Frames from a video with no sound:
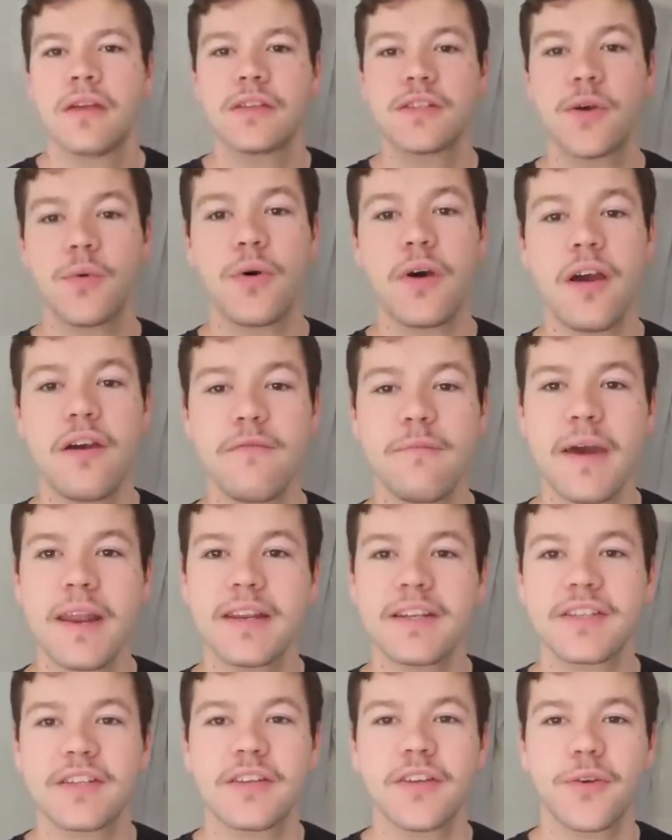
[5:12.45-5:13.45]
So what I've
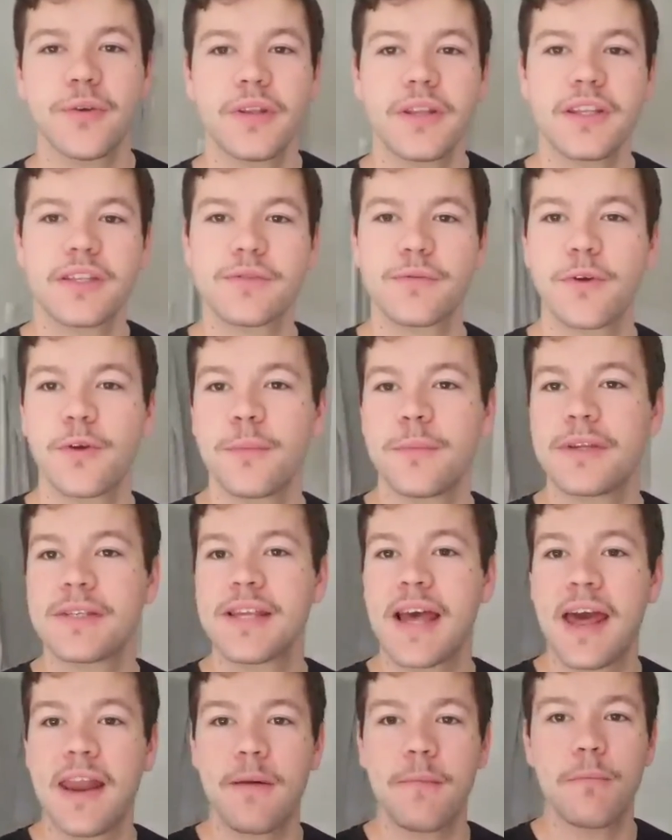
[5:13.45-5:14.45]
managed to do in this room
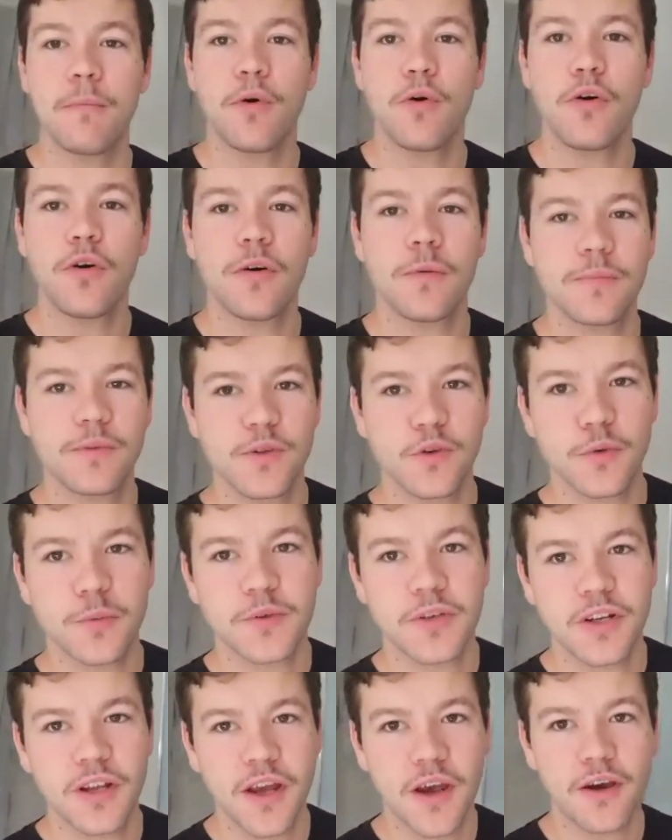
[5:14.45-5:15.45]
is add more
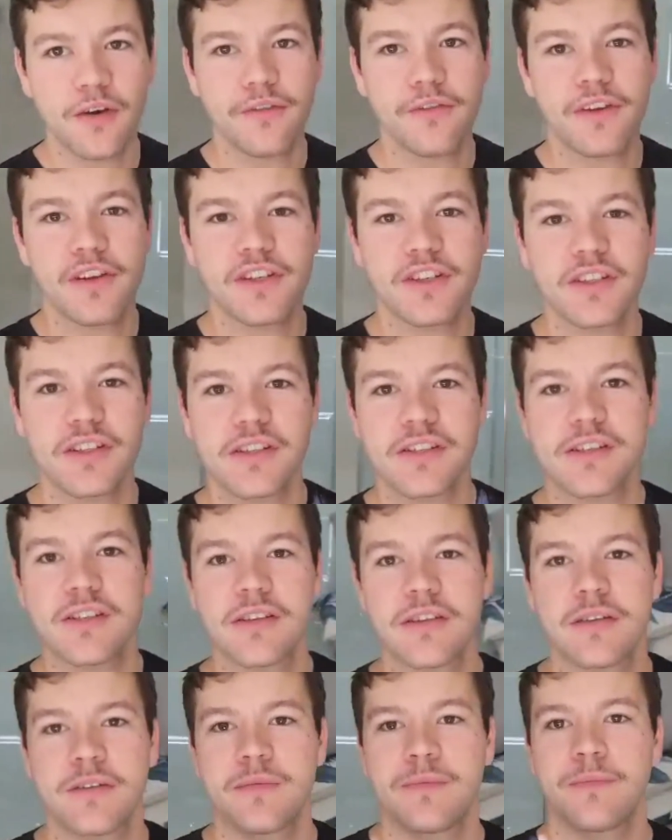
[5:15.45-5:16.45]
absorption coefficients.
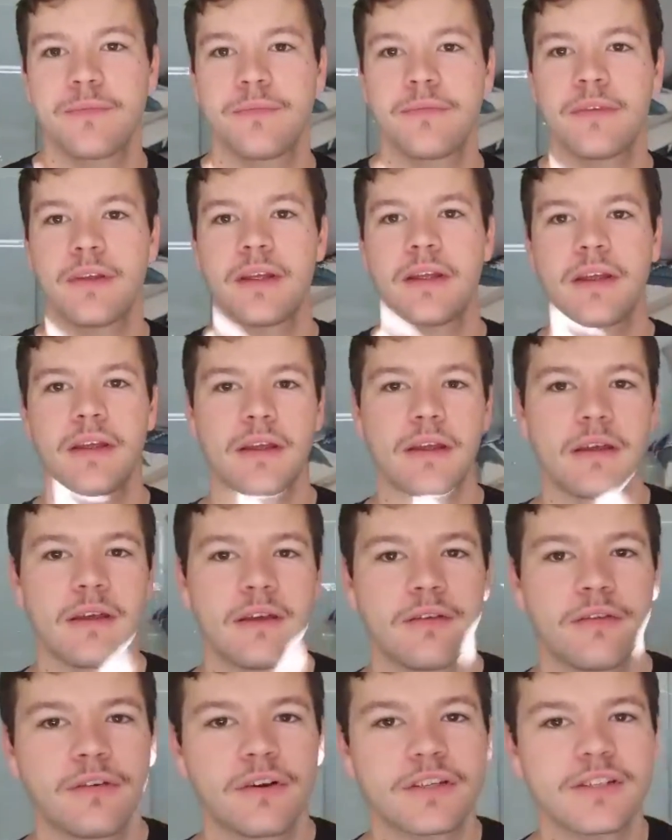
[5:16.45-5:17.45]

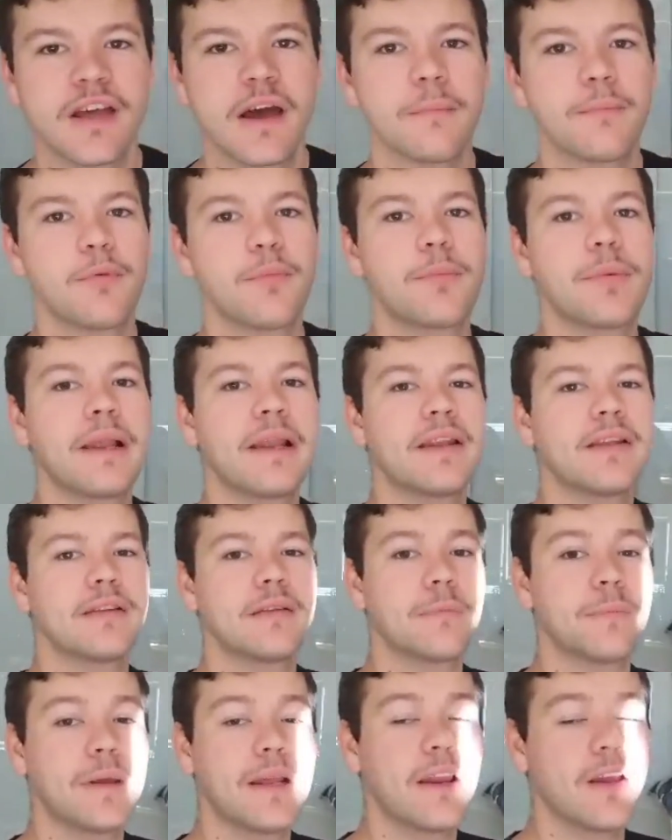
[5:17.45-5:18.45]
For example,
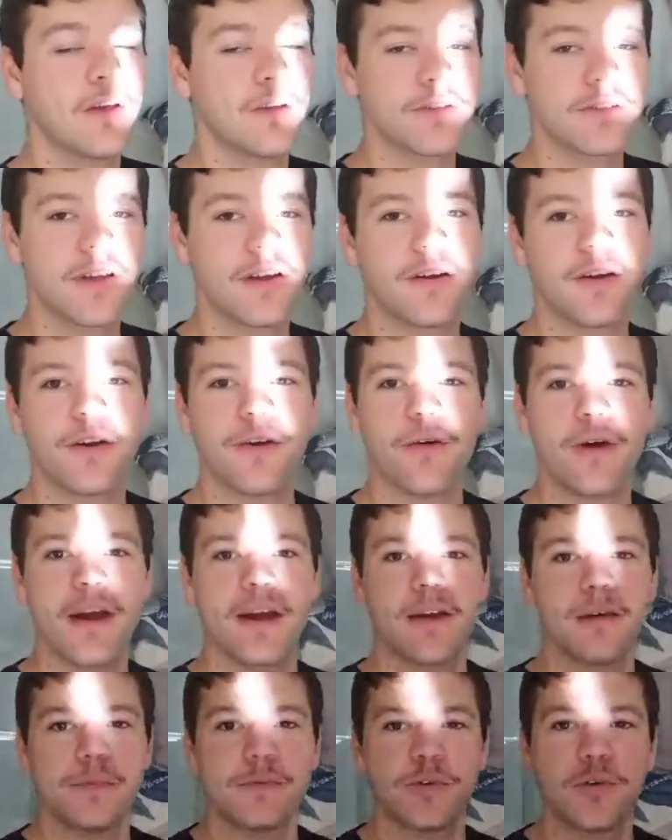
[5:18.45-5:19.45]
pillows are a
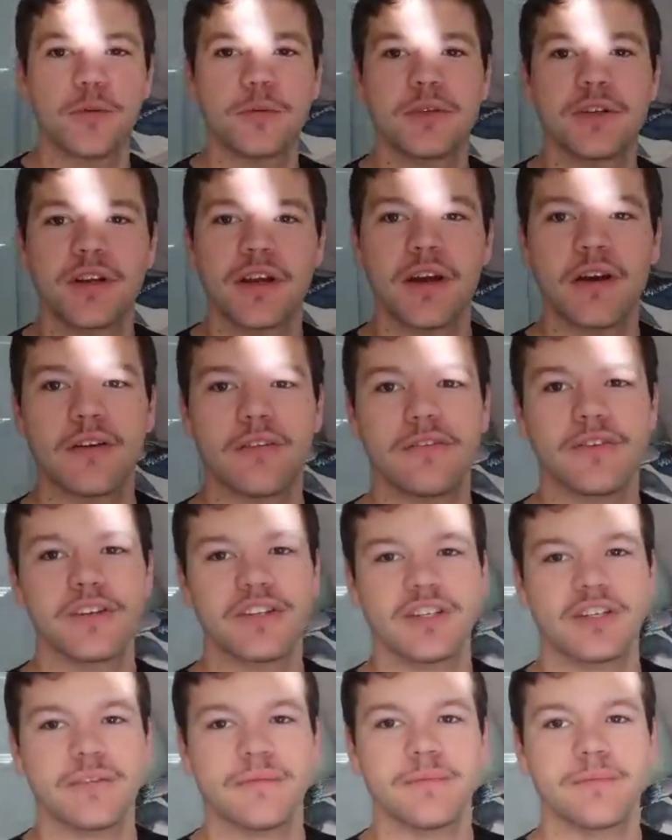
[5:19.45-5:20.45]
great absorption
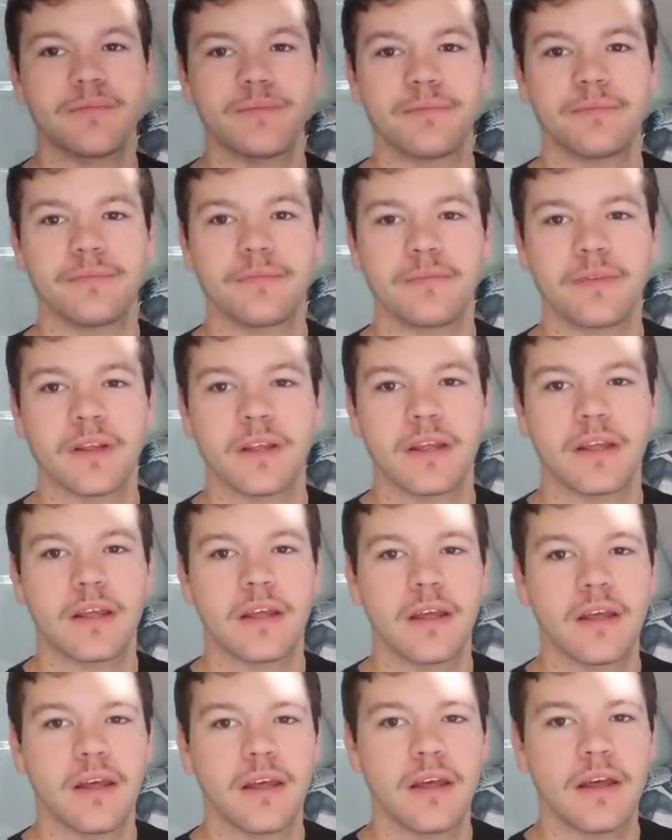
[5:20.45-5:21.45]
coefficient.
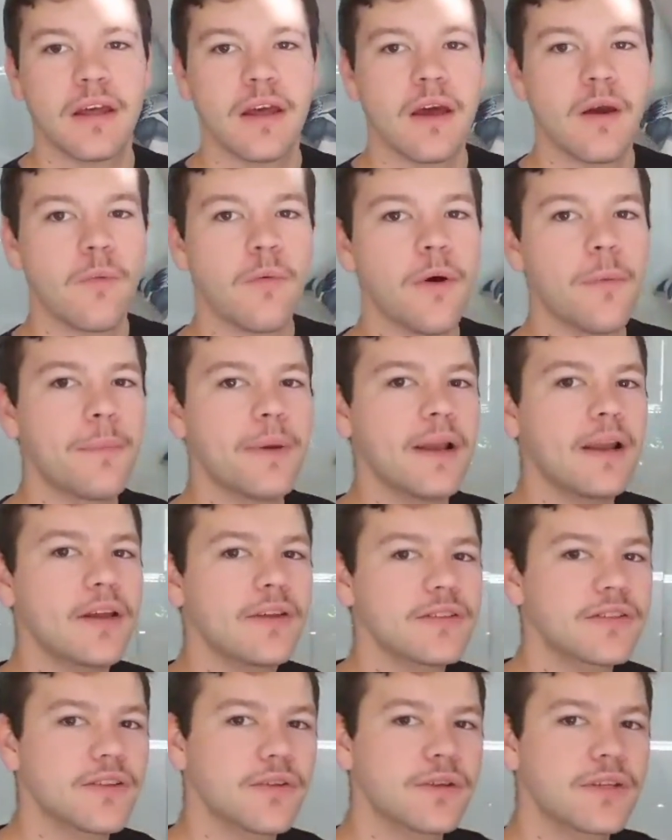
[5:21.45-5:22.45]
What
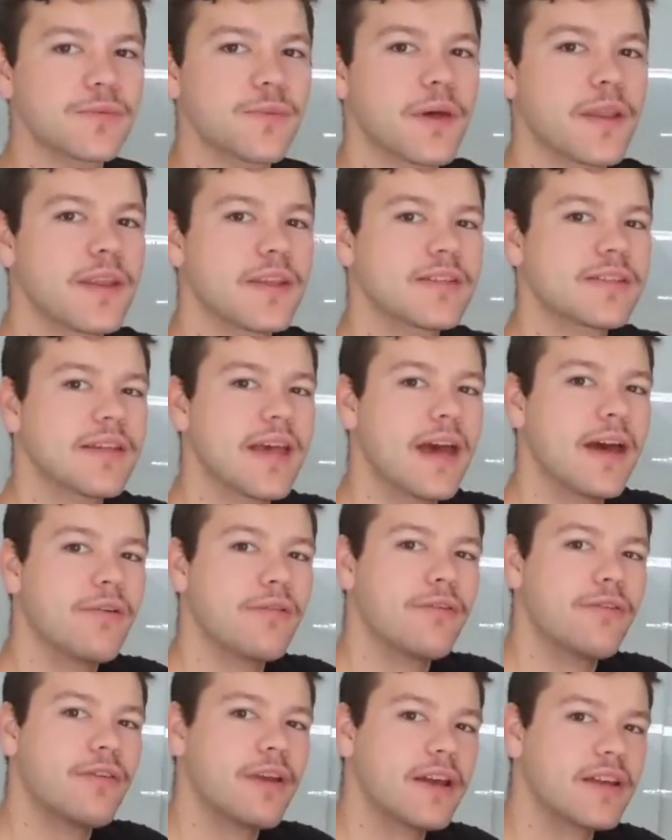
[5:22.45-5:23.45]
pillows do is when the
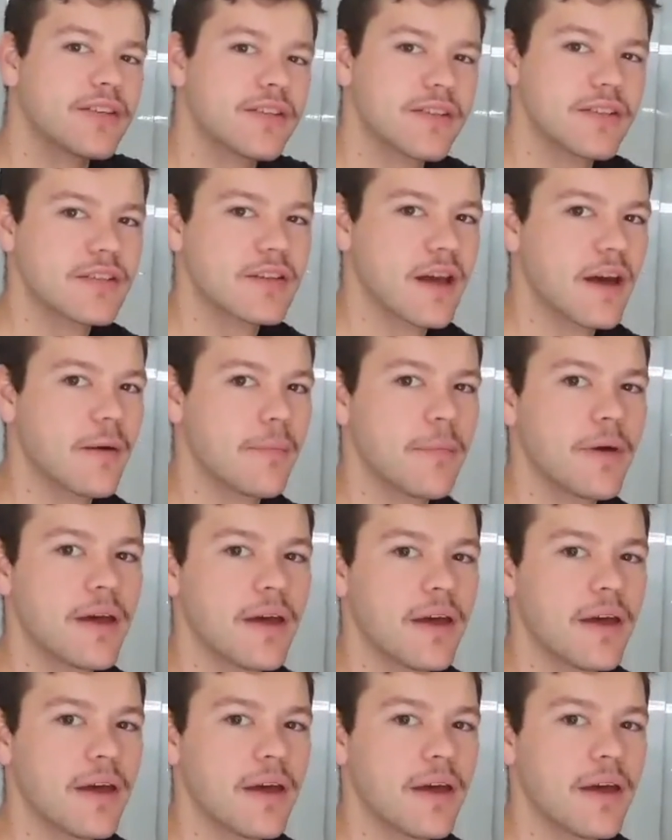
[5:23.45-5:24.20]
sound reflections come,